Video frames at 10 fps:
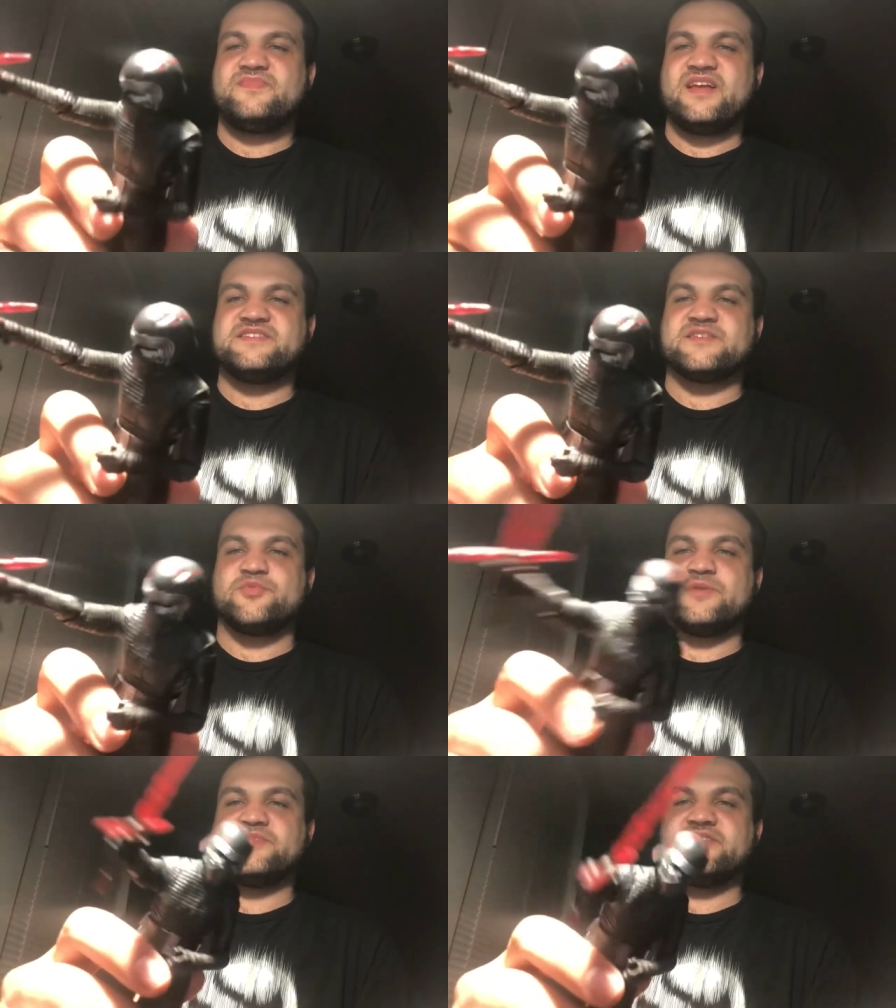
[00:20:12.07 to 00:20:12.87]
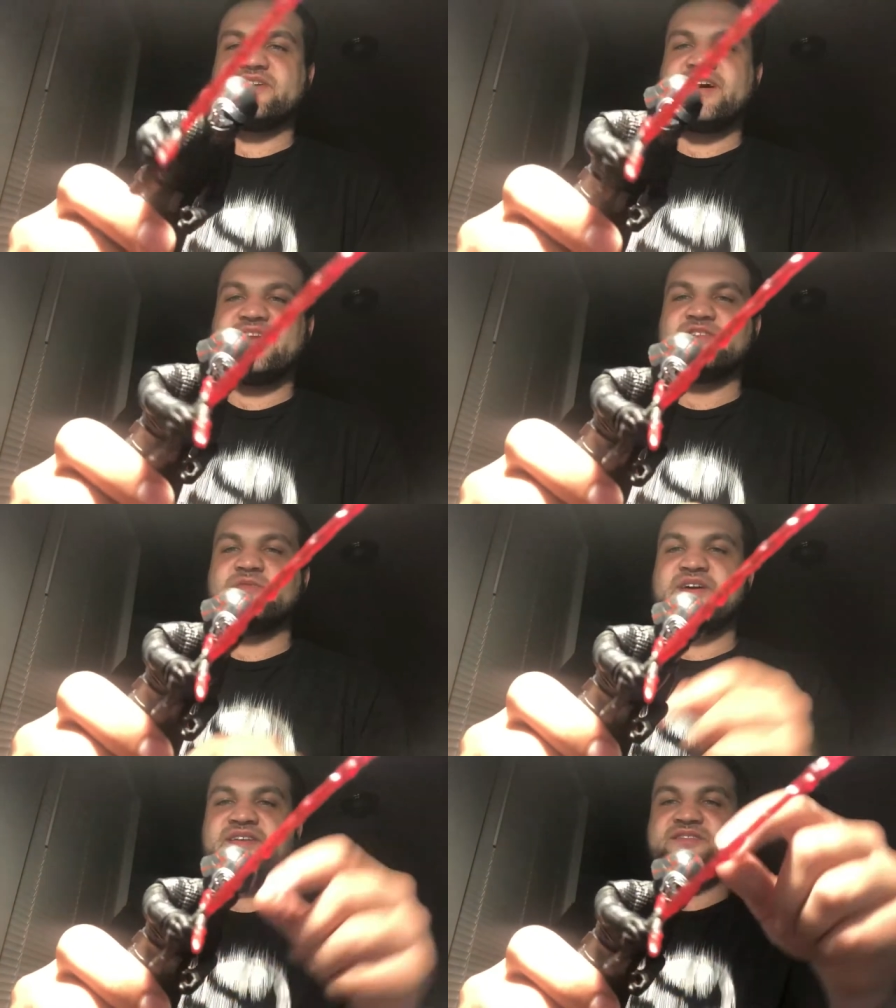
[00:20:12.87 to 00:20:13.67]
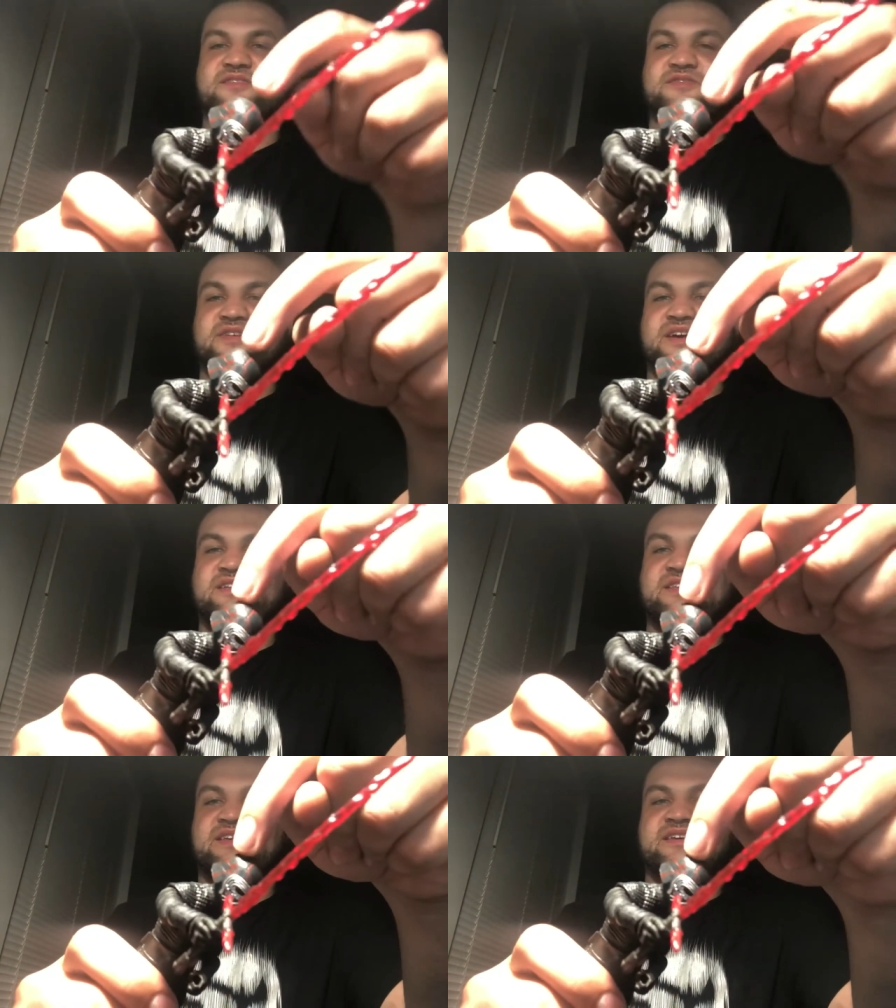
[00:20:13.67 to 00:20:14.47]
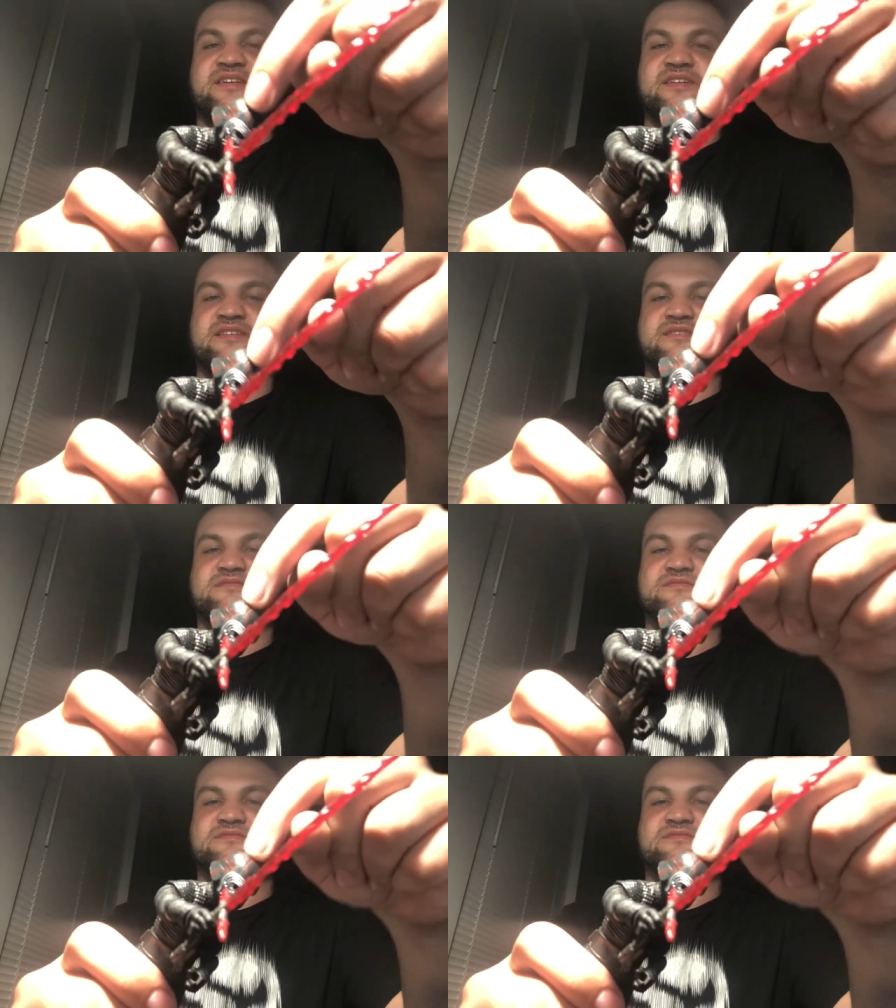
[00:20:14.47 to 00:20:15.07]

Supreme Leader Kylo Ren. He's also got the uh,